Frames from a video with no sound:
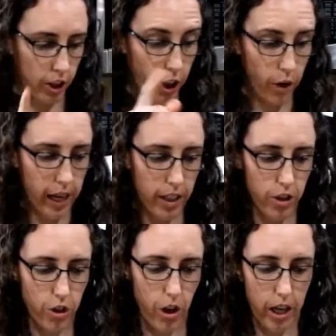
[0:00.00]
go ahead and
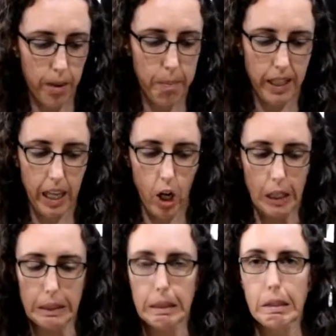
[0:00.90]
try them, but they
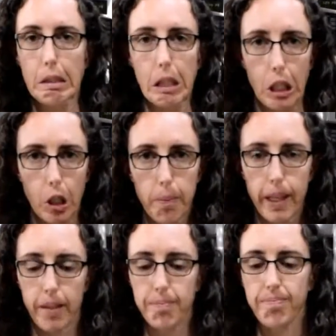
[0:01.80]
are a little bit